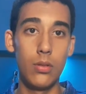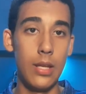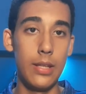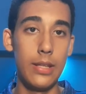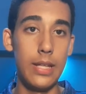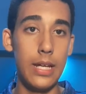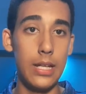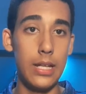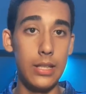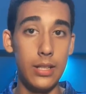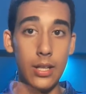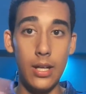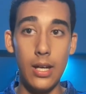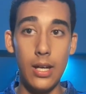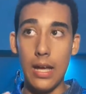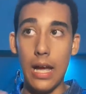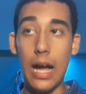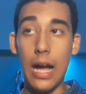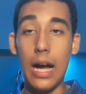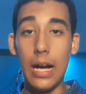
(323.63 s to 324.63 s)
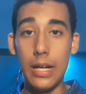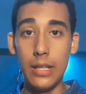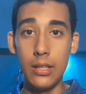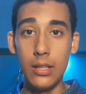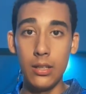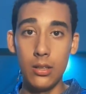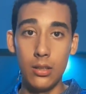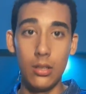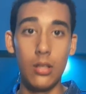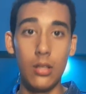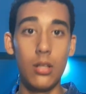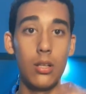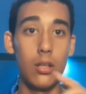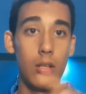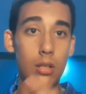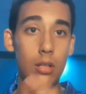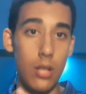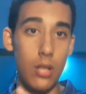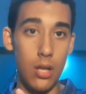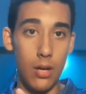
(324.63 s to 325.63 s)
that I
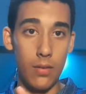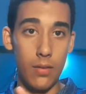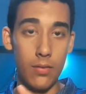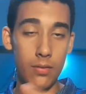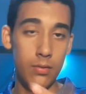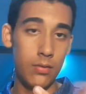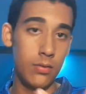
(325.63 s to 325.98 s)
love.